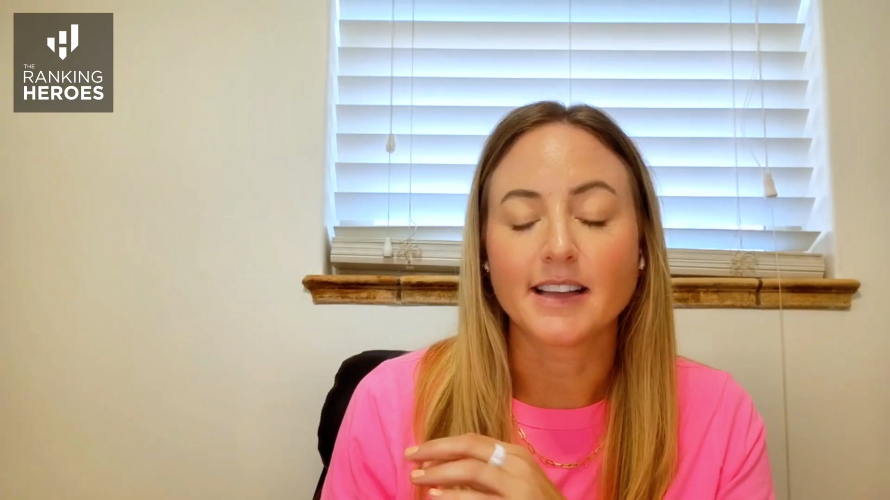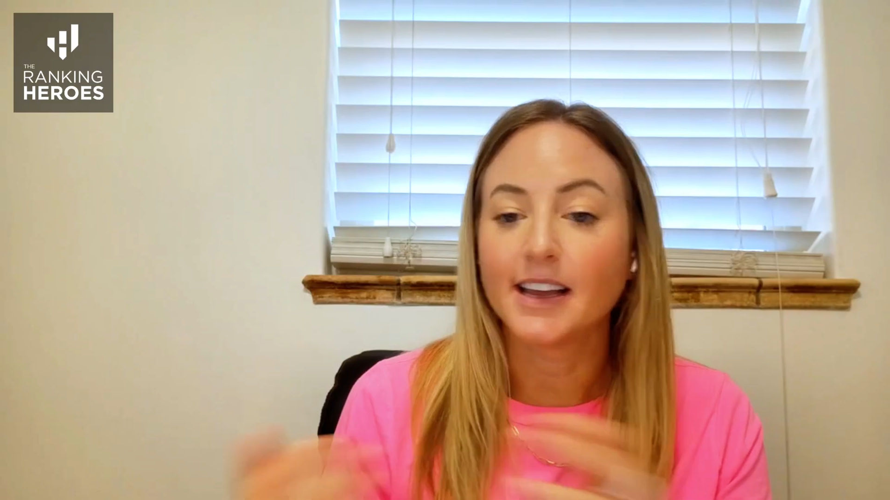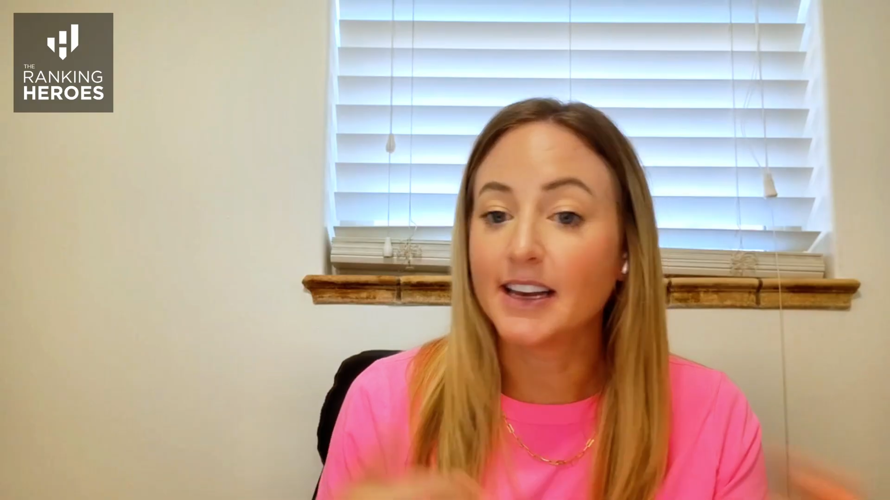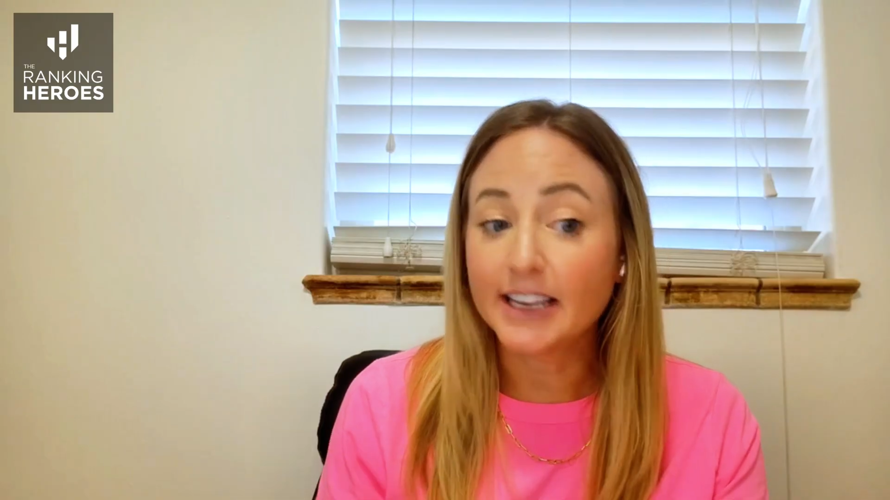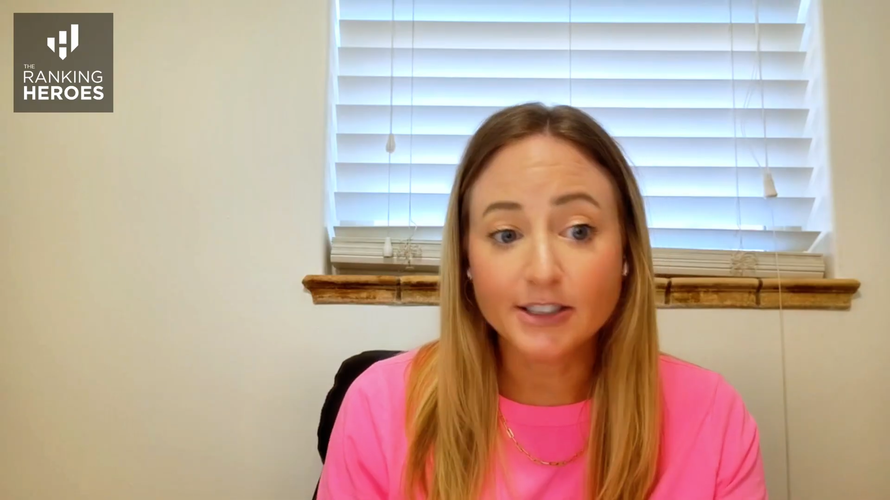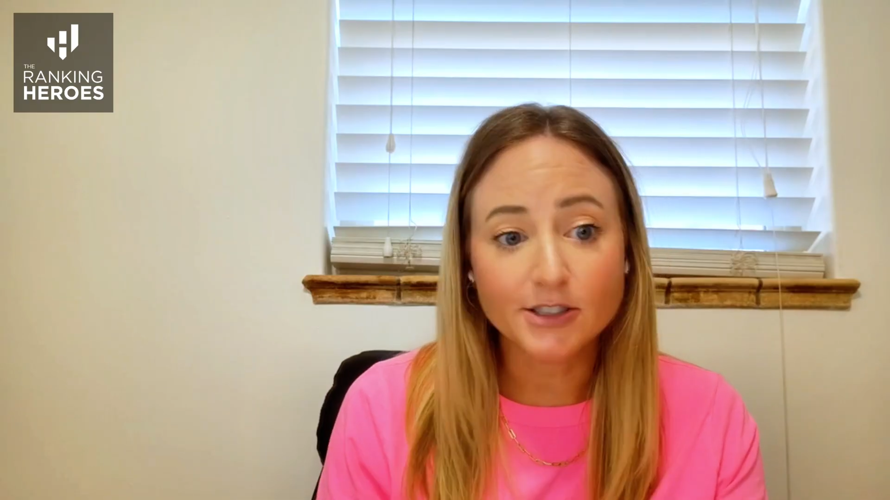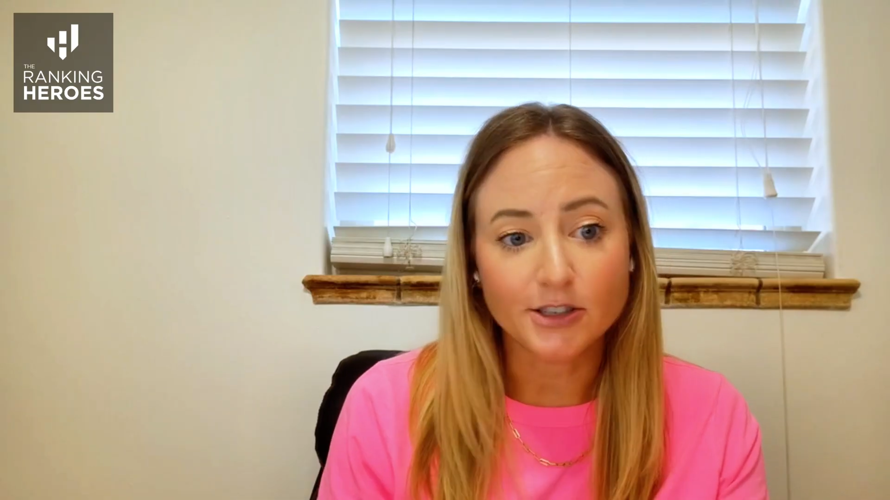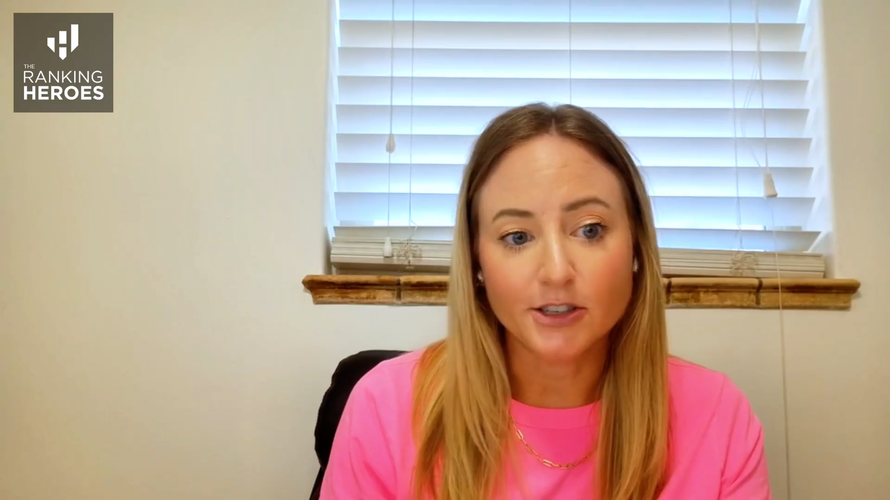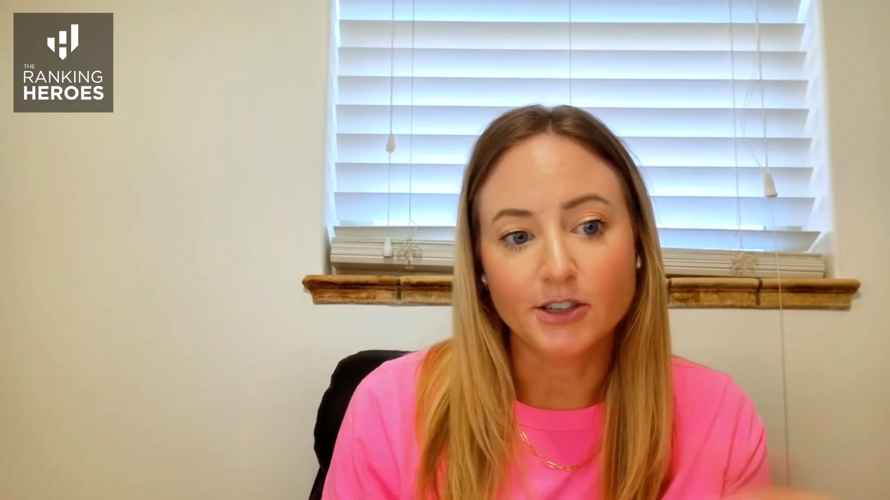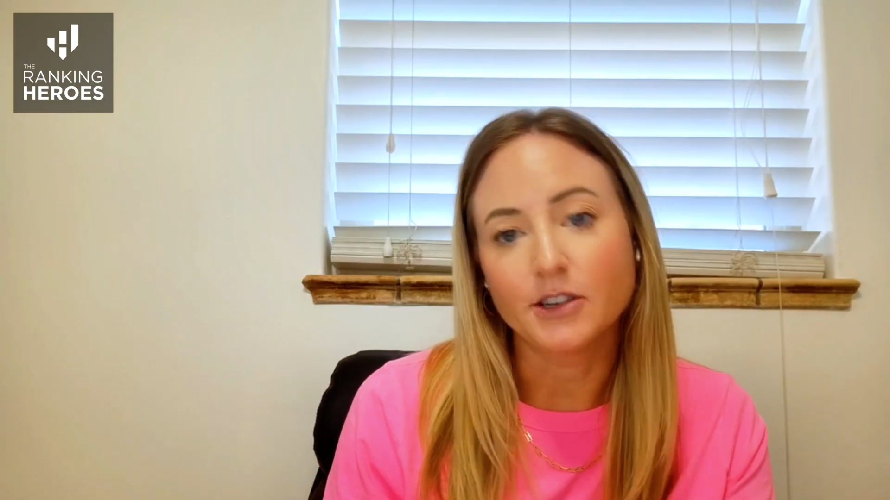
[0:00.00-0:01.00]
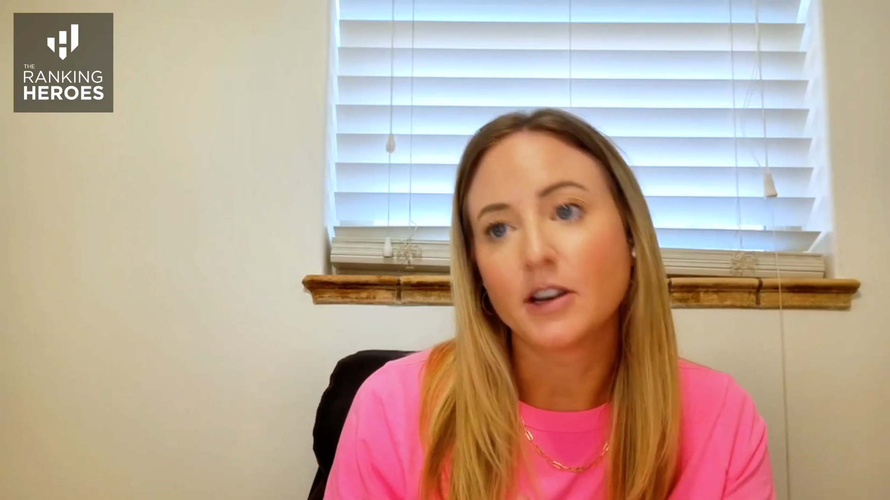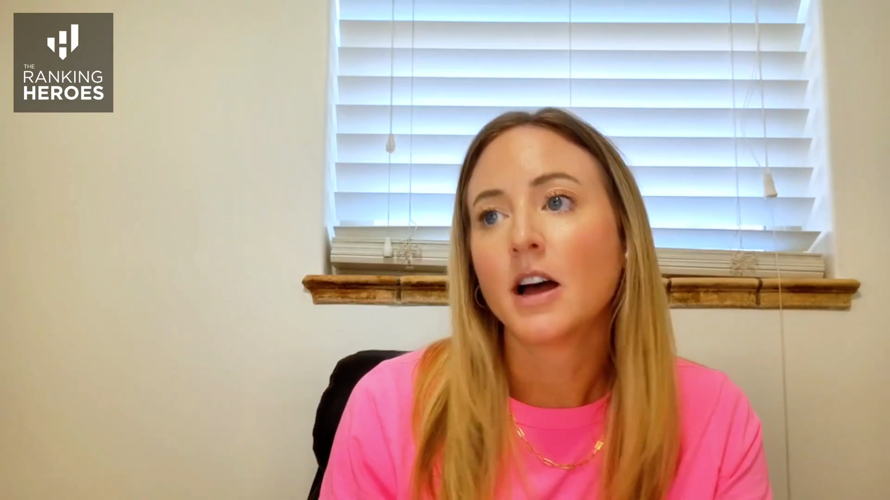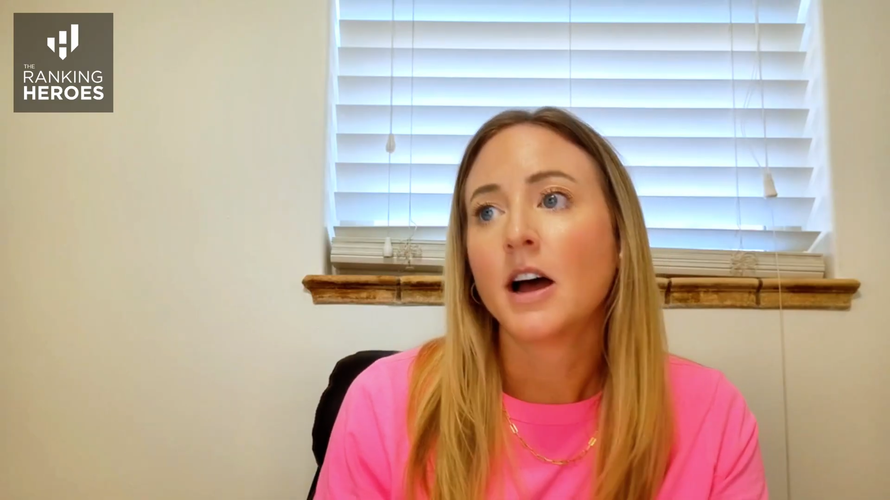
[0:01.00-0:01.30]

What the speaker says: like an intern.